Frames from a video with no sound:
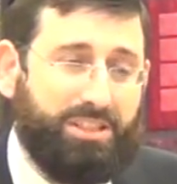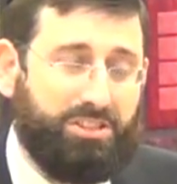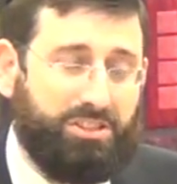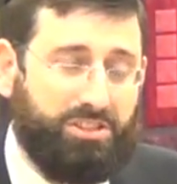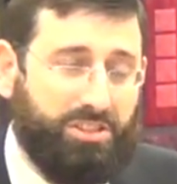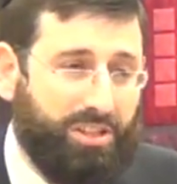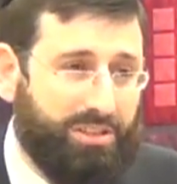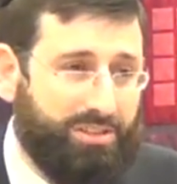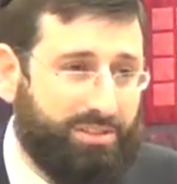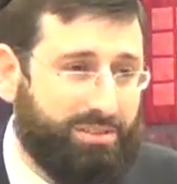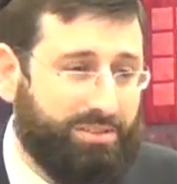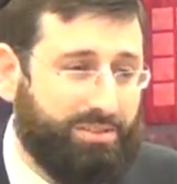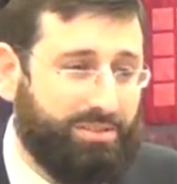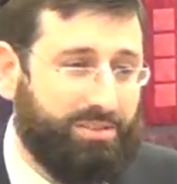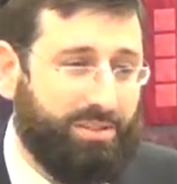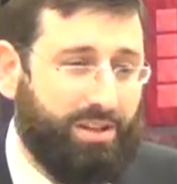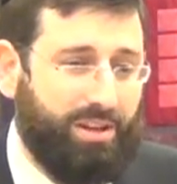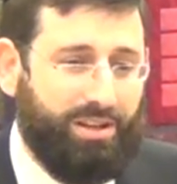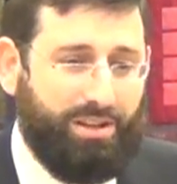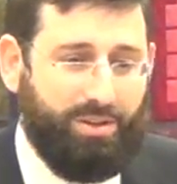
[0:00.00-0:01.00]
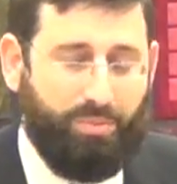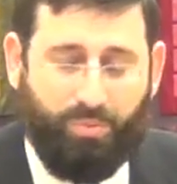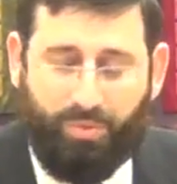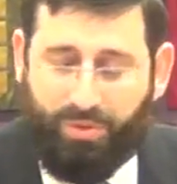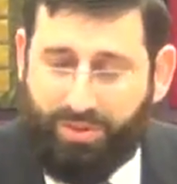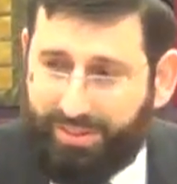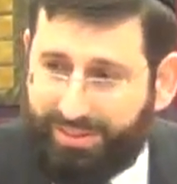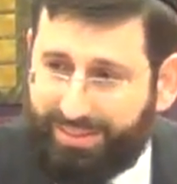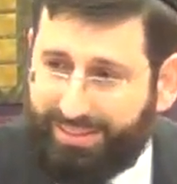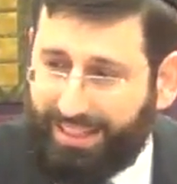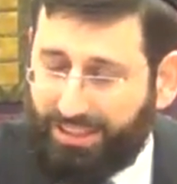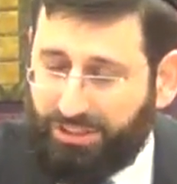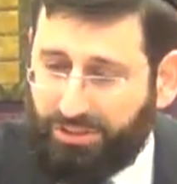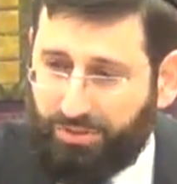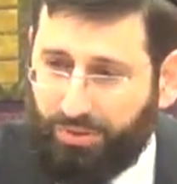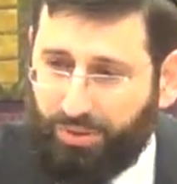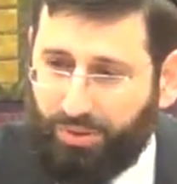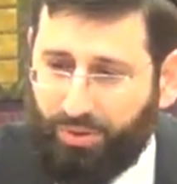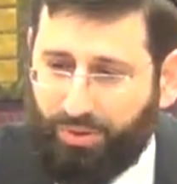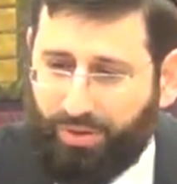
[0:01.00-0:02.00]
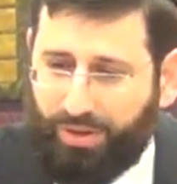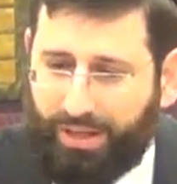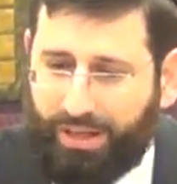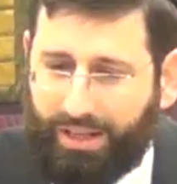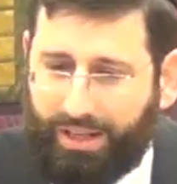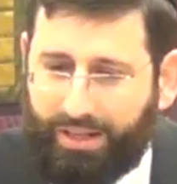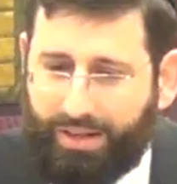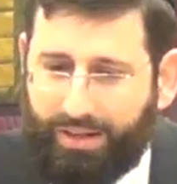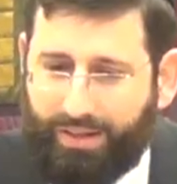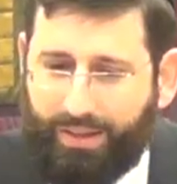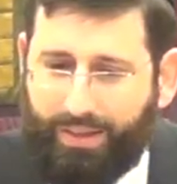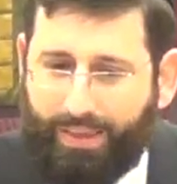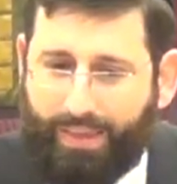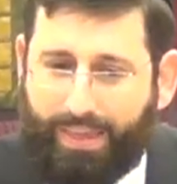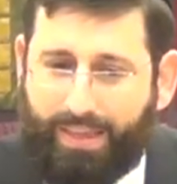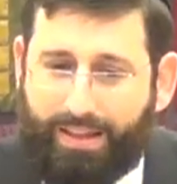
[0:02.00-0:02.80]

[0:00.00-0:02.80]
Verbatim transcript: It's just the central organ.